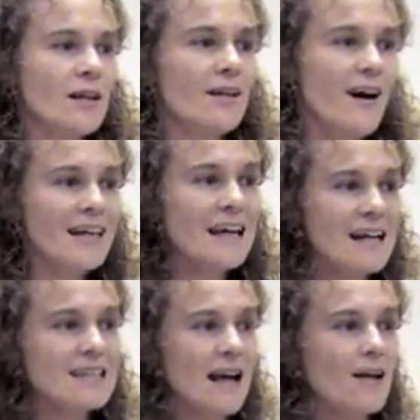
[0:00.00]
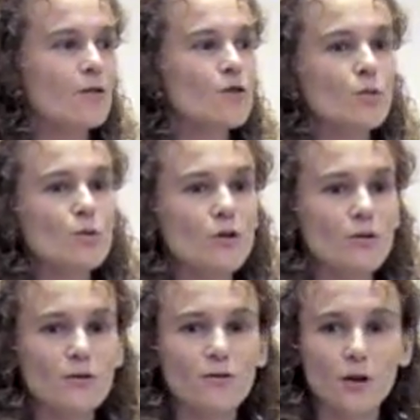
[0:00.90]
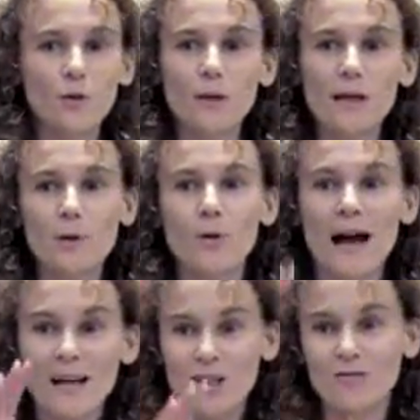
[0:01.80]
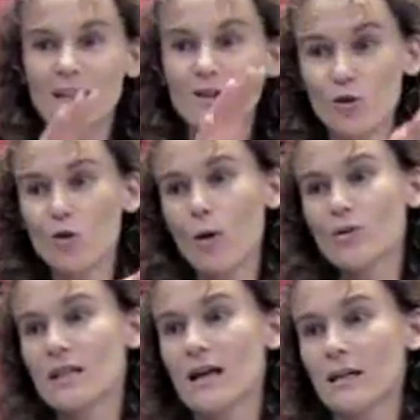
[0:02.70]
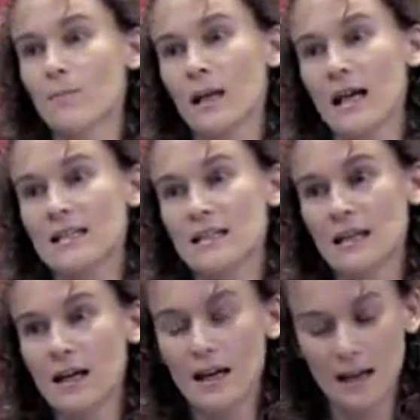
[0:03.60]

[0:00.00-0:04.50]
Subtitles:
but like ourselves was one of the few people who accurately saw what was taking place